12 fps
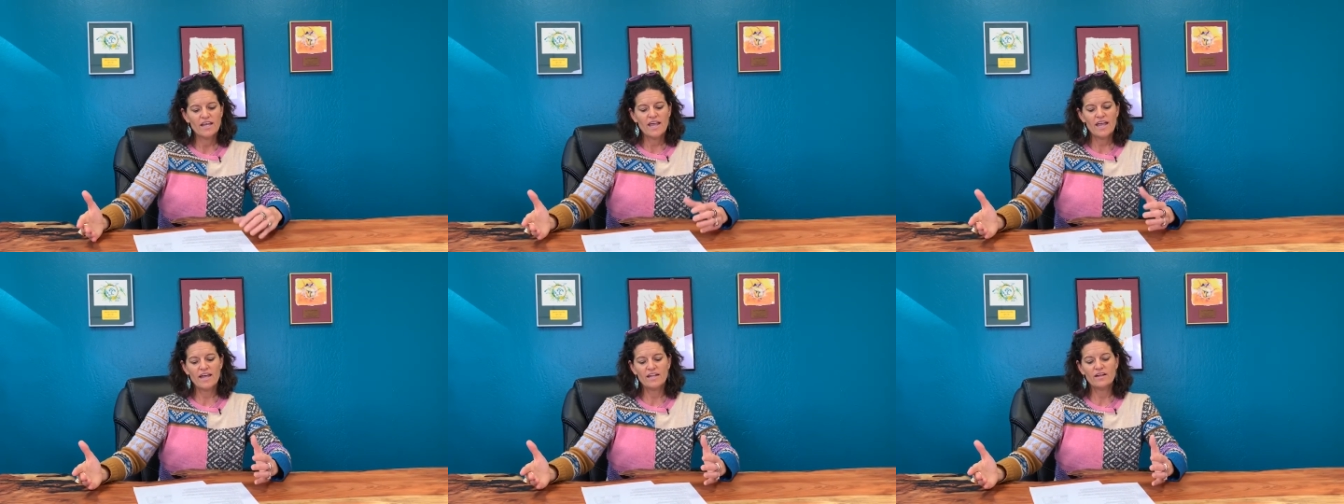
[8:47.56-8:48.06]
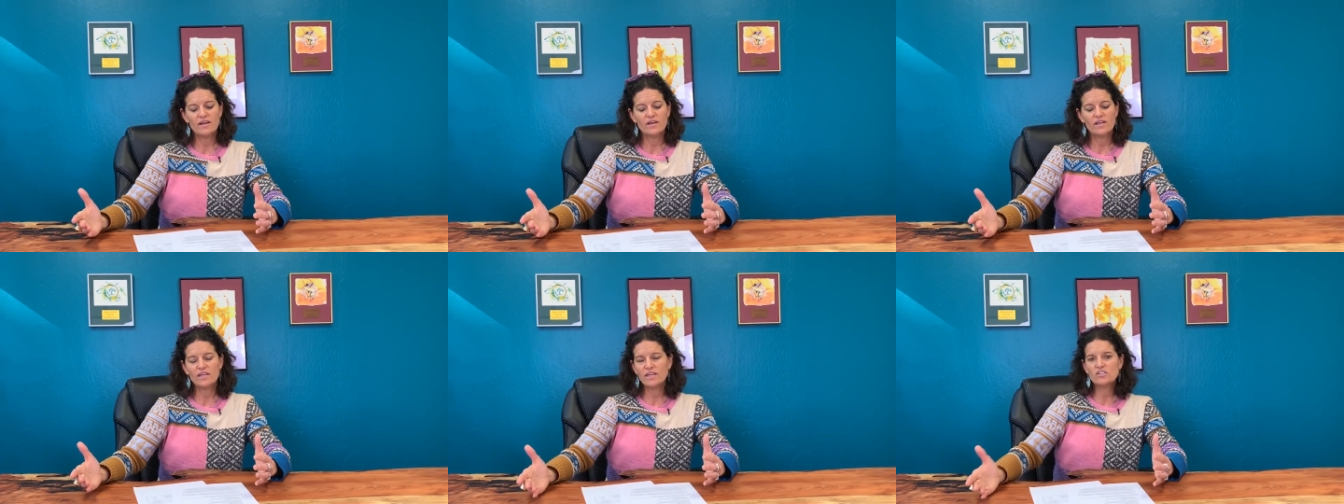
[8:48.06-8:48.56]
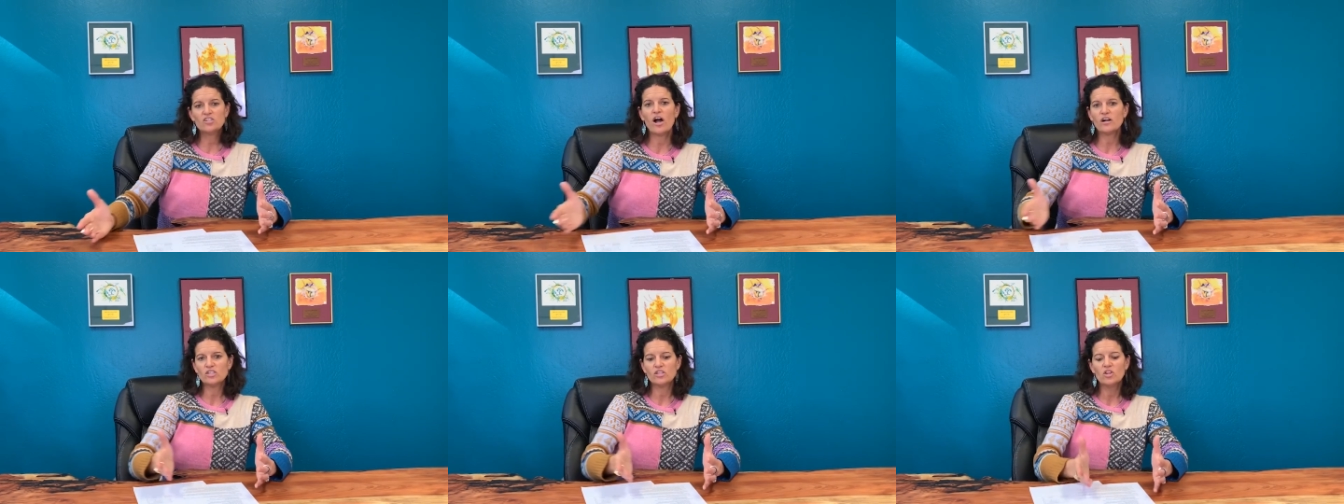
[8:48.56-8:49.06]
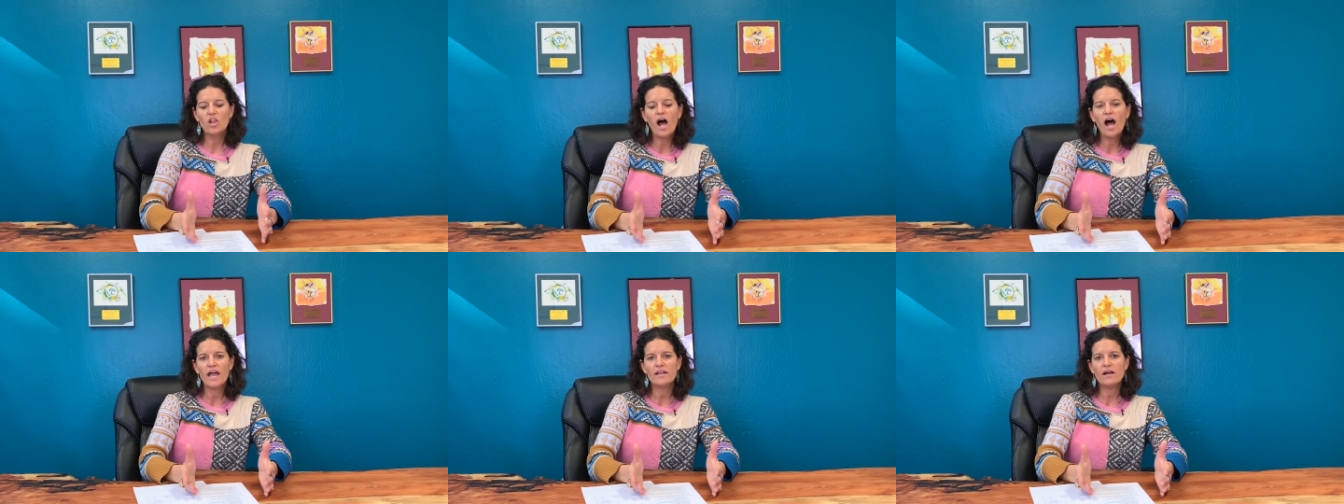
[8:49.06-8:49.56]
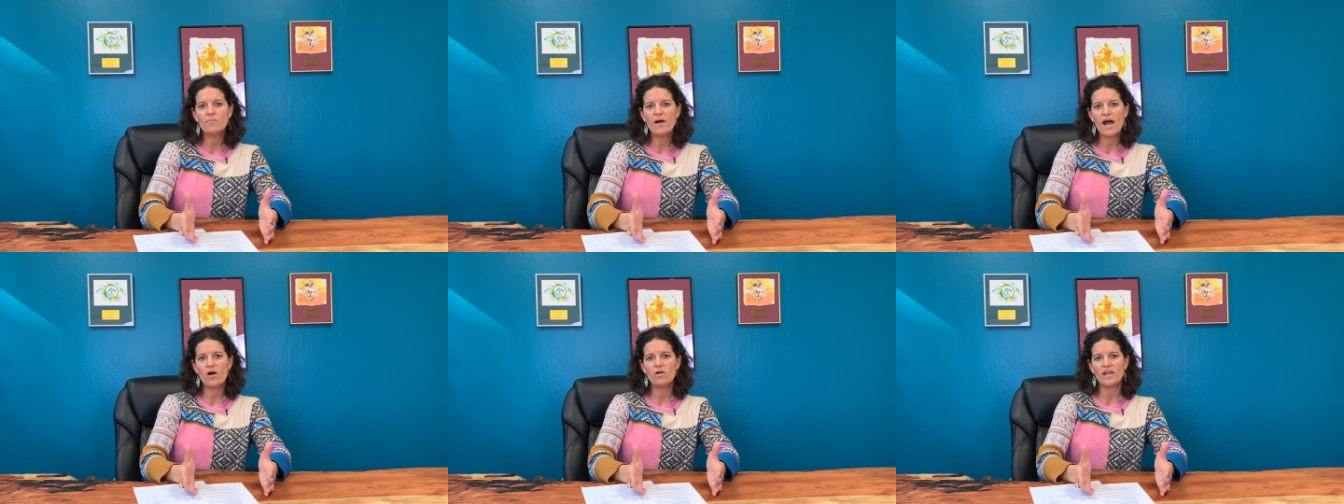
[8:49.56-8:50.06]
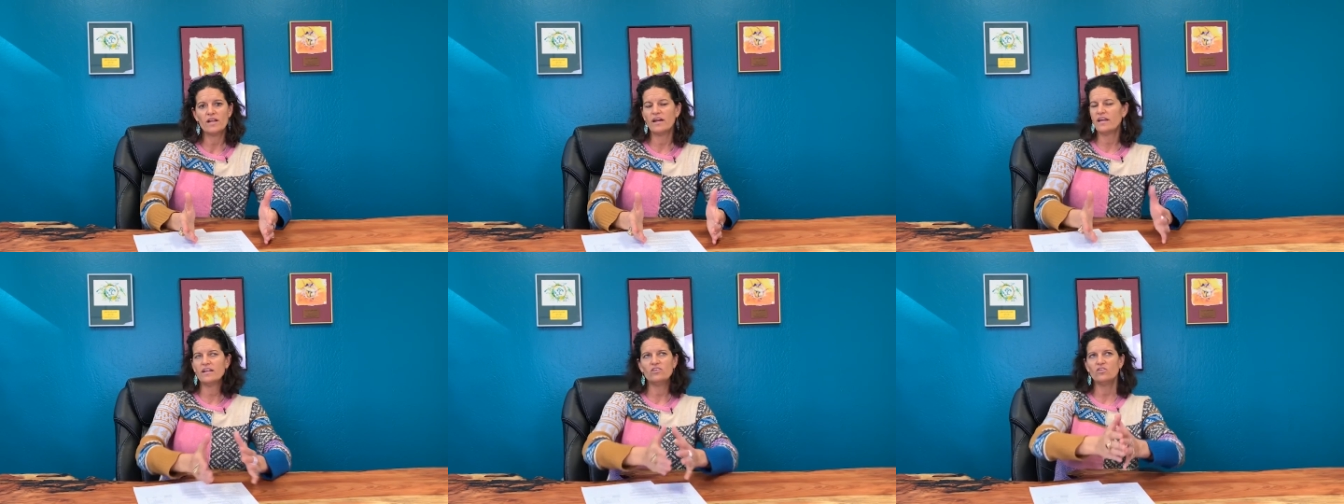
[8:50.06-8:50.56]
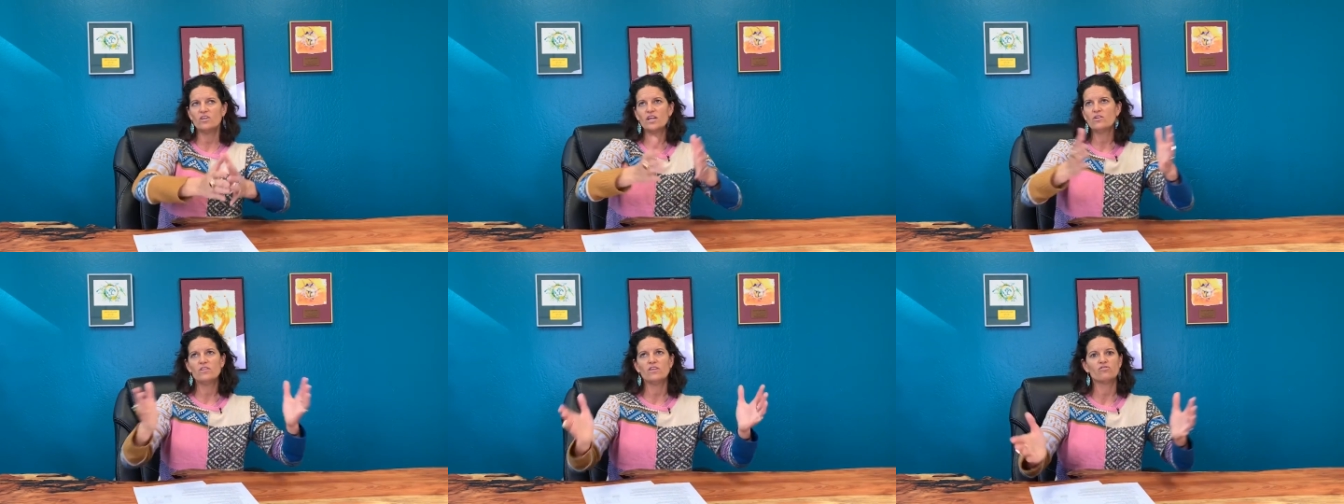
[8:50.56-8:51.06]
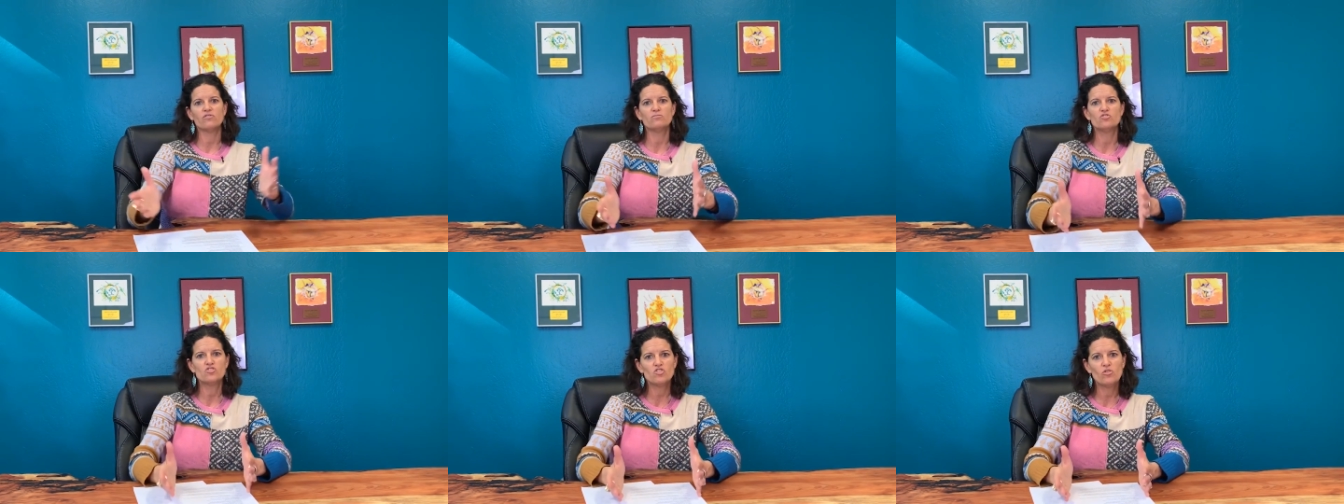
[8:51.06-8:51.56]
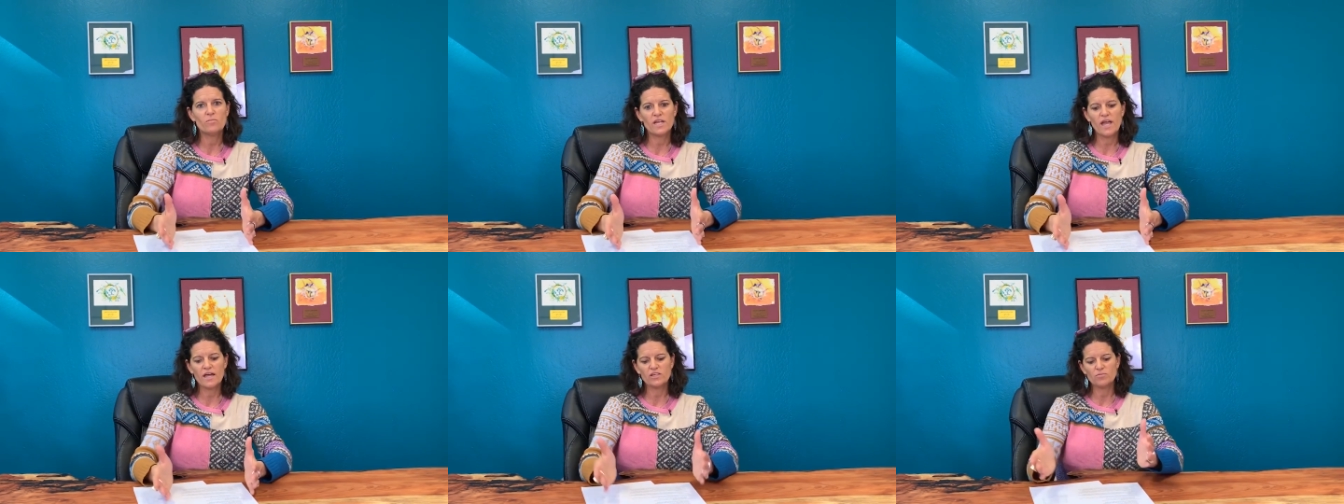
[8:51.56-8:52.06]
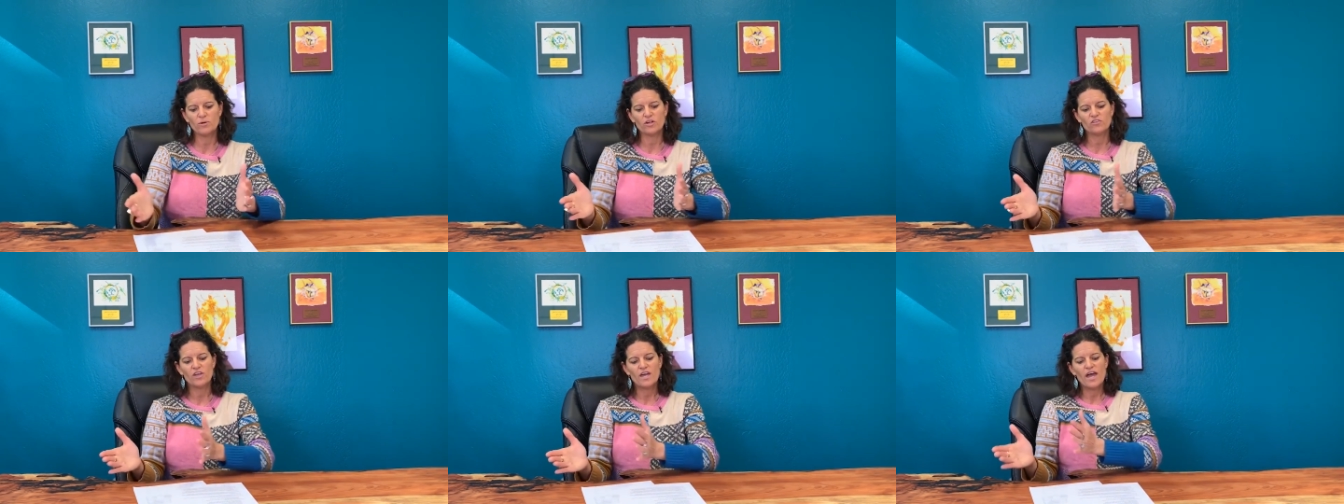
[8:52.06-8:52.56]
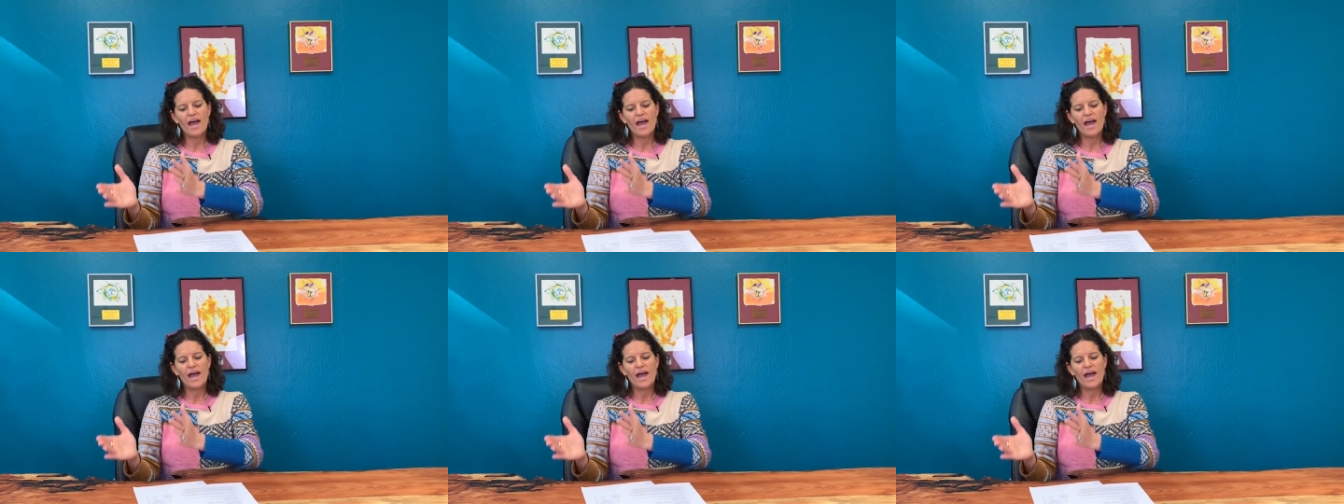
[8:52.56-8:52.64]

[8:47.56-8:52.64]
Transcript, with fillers: And he talked a lot about, and, I, and you'll hear this from so many experts,